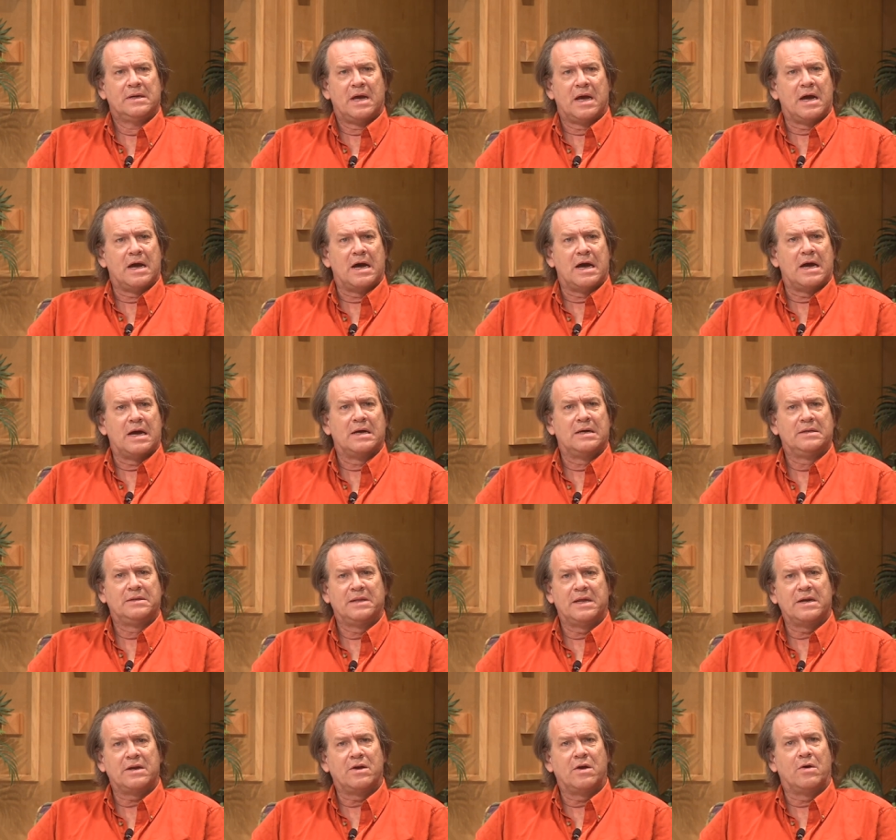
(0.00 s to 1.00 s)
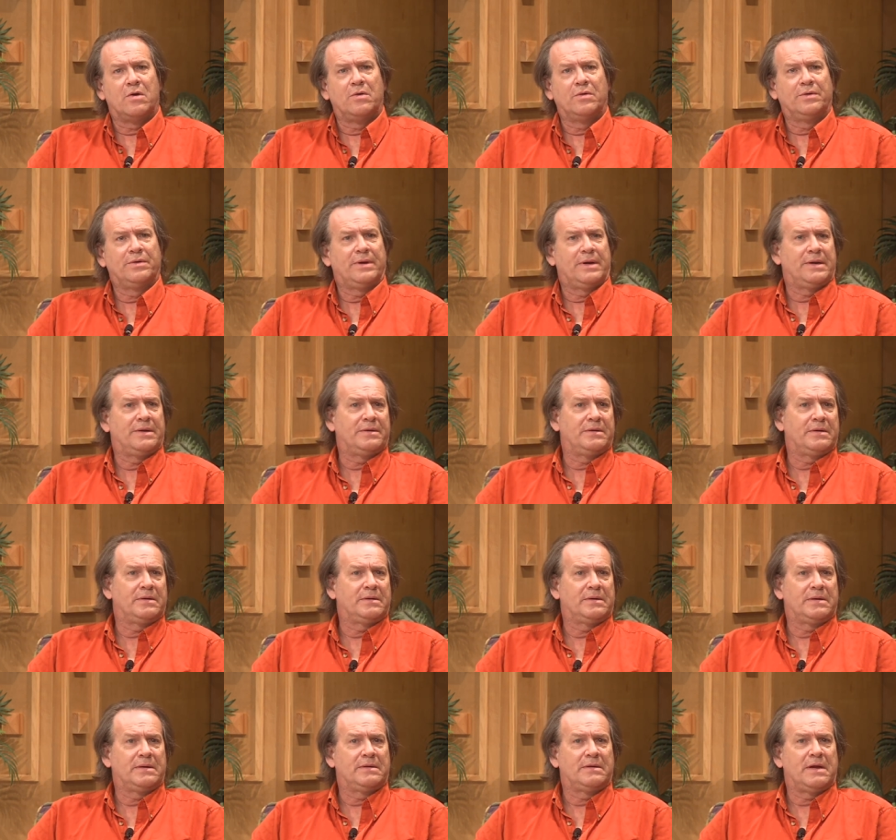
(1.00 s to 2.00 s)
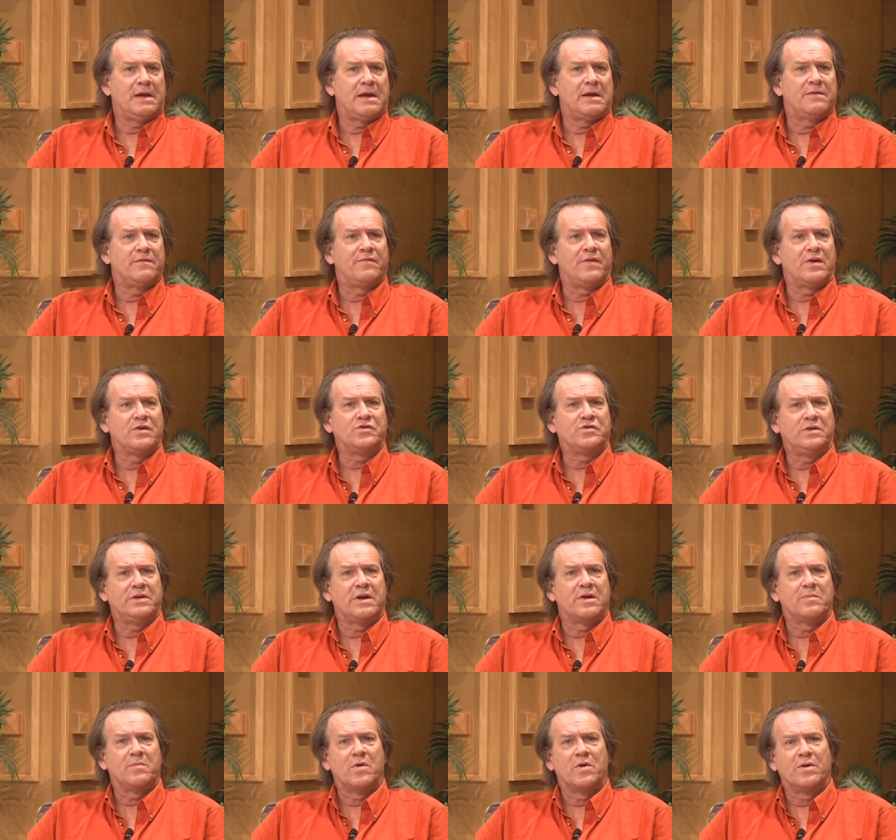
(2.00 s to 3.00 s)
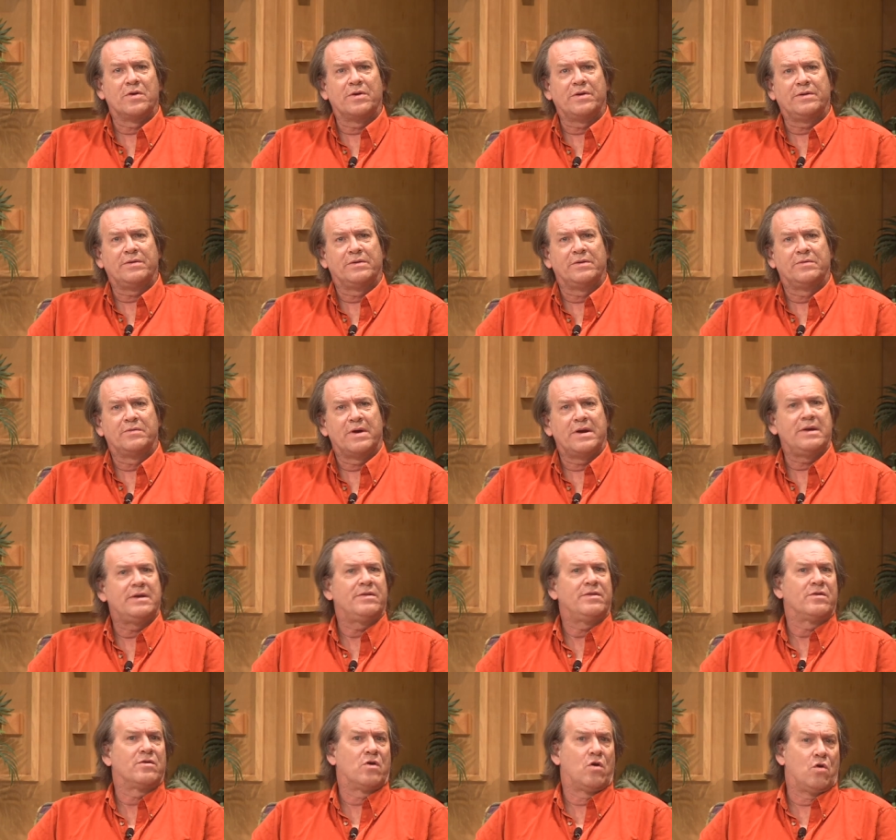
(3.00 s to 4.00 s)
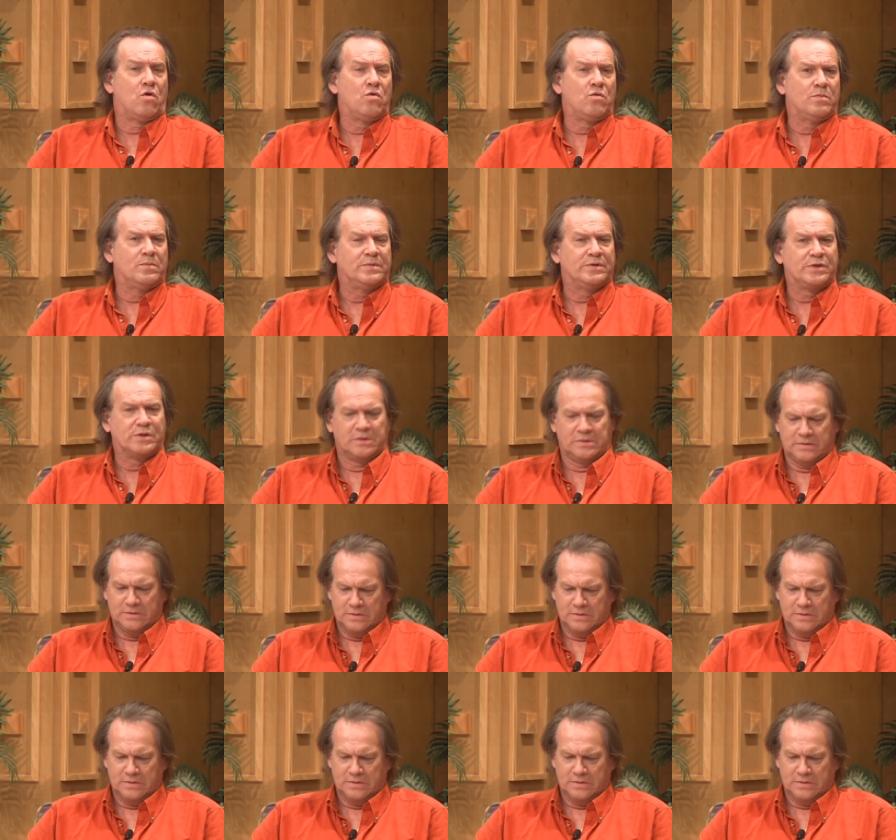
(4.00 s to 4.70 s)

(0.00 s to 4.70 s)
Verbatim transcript: uh, let go and, and eventually are murdered right in their homes.